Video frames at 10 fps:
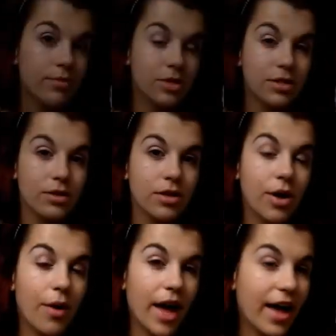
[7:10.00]
I'm just gonna
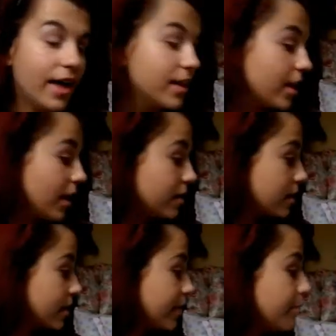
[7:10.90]
go ahead and
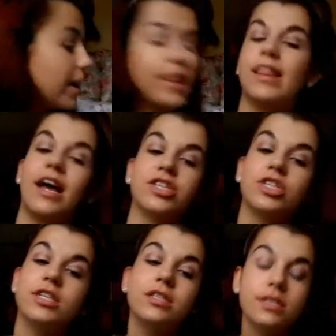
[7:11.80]
curl my
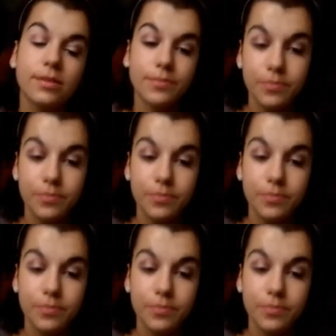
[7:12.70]
lashes.